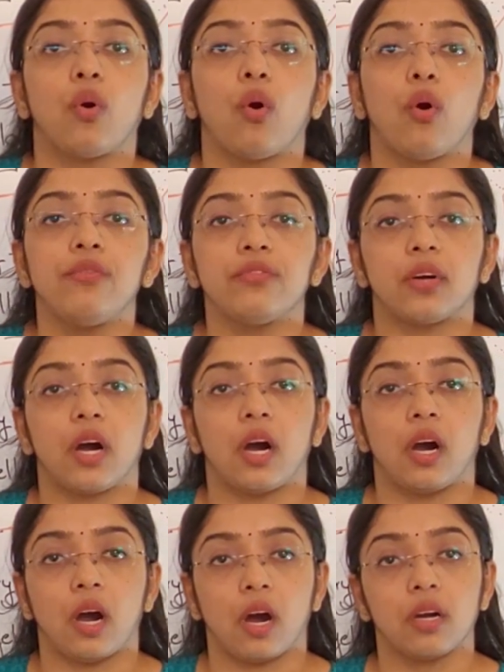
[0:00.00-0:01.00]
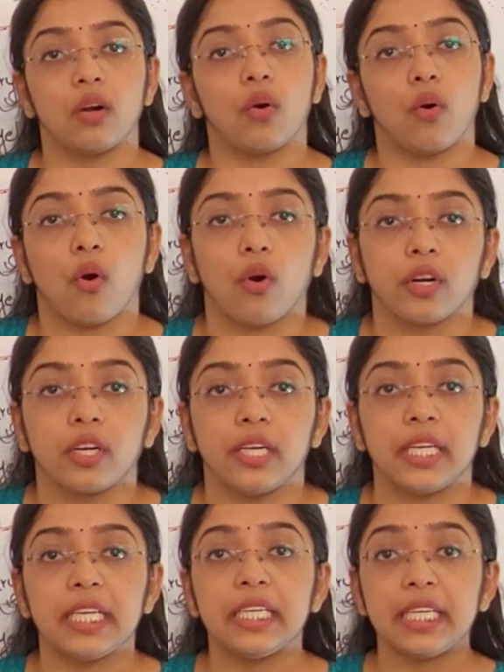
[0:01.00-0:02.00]
of our
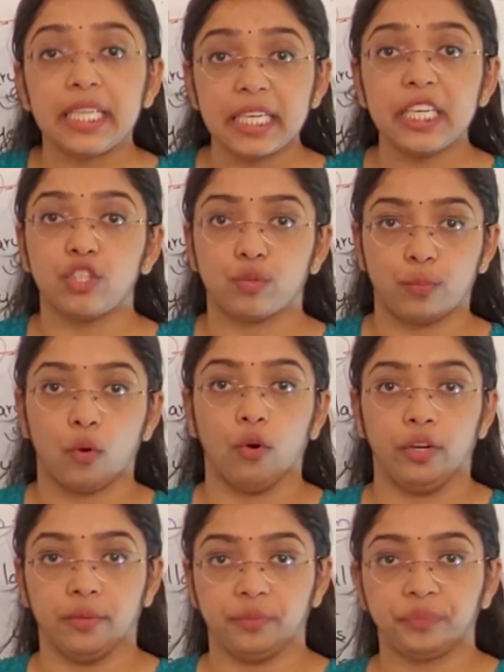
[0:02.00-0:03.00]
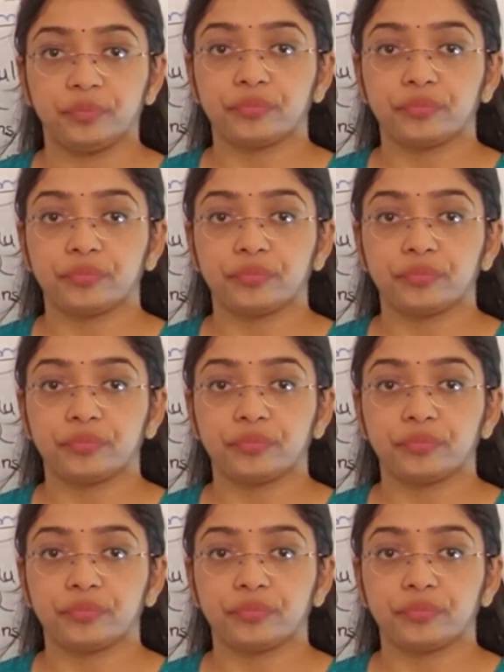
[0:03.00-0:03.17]
organ. In each bone,